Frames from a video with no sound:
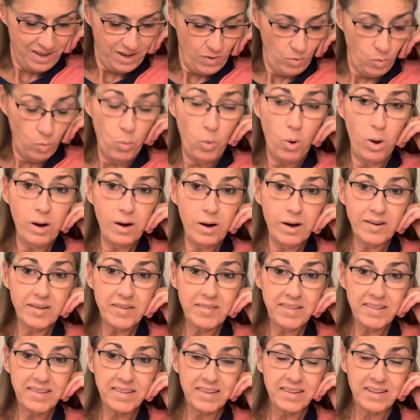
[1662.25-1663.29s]

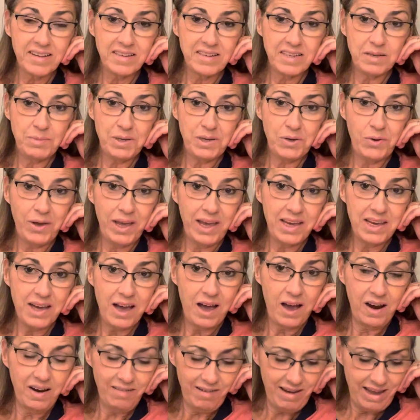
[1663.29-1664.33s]
Wars,
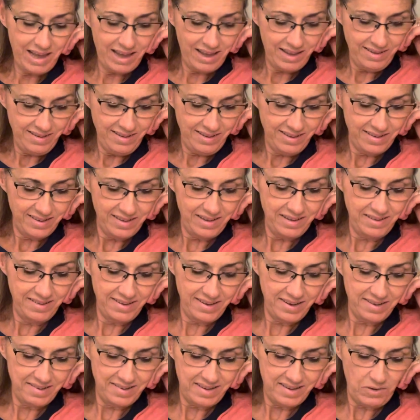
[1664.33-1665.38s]
W-A-R-S, is
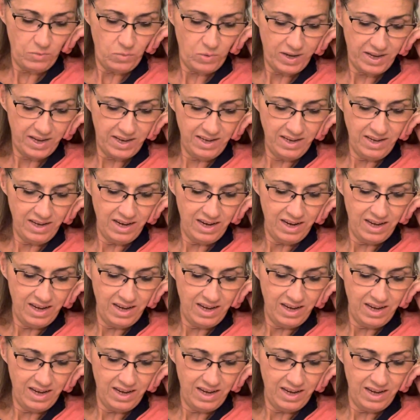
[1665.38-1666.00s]
61.